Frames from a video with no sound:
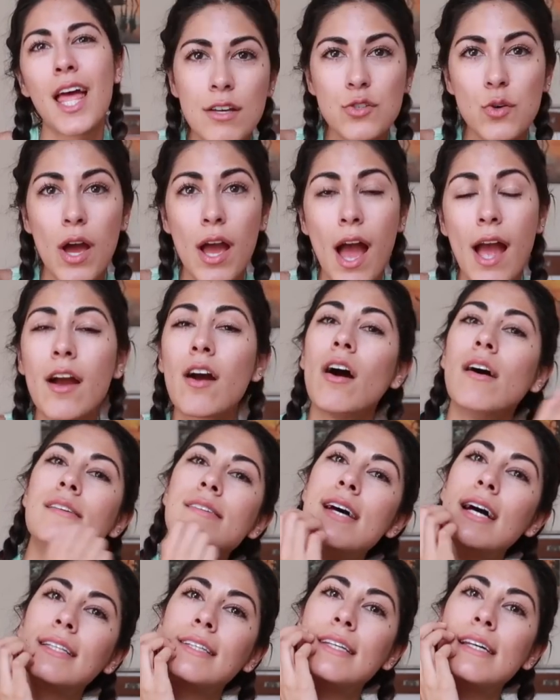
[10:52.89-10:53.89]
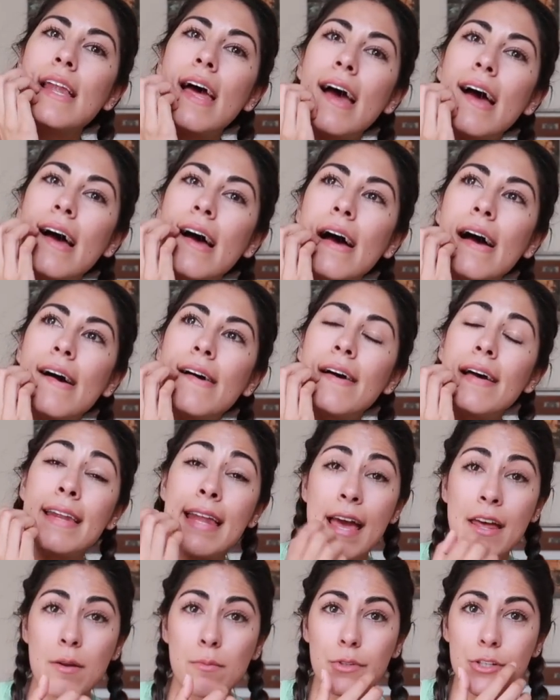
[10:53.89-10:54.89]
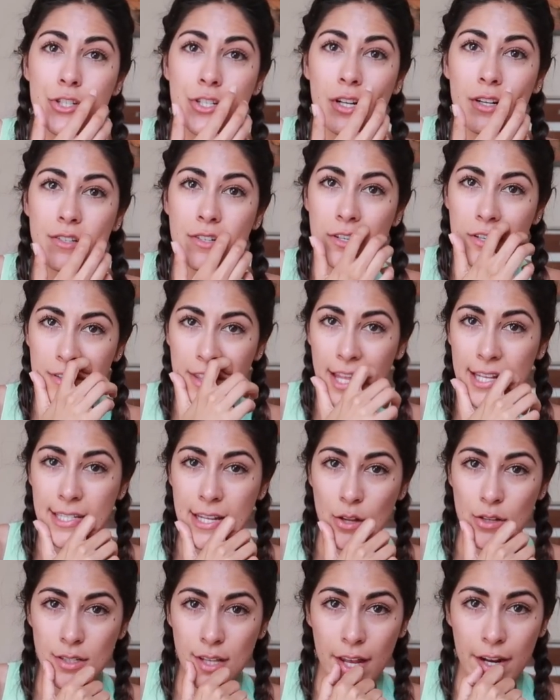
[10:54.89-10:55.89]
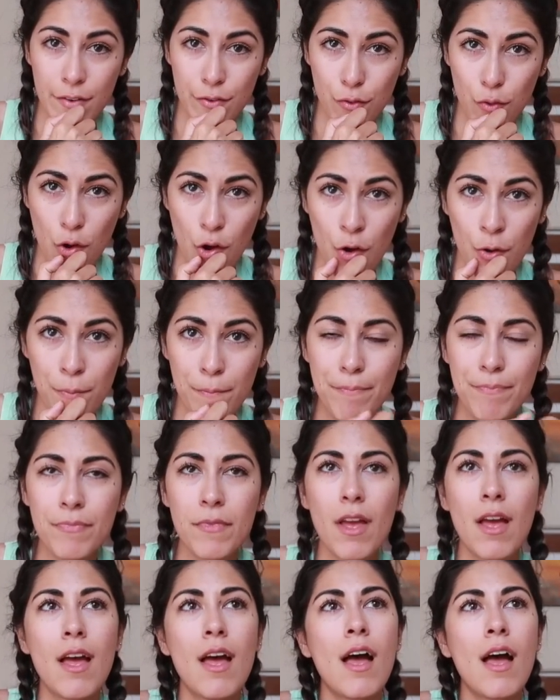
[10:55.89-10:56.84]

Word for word: So I, I contacted uh, an animal shelter that's outside of Rome